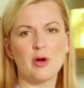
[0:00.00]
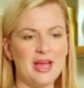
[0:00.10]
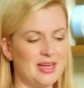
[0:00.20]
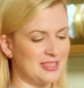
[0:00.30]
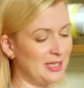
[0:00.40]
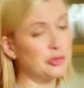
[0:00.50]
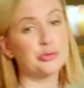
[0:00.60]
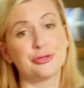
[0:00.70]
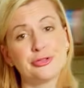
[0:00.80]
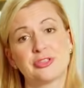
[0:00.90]
way to
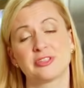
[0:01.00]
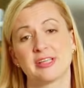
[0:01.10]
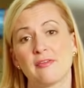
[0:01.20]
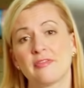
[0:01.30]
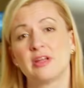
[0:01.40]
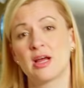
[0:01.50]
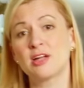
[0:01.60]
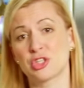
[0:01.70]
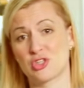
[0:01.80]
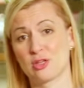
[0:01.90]
introduce yourself
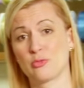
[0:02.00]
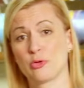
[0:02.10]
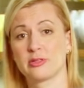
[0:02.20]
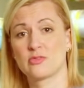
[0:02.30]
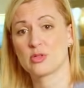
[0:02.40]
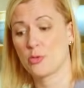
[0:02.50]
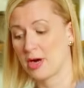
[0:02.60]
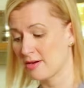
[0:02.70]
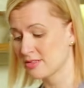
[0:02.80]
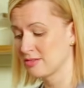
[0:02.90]
not just to the world of
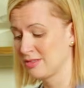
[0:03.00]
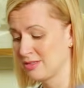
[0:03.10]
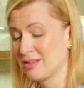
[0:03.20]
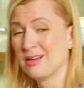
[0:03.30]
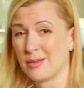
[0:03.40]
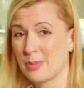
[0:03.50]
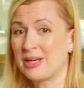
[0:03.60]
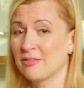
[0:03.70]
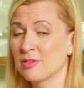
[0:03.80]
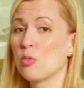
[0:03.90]
squares, but
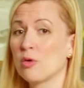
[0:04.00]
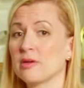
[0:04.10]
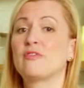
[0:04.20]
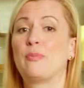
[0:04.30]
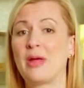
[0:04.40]
even the world of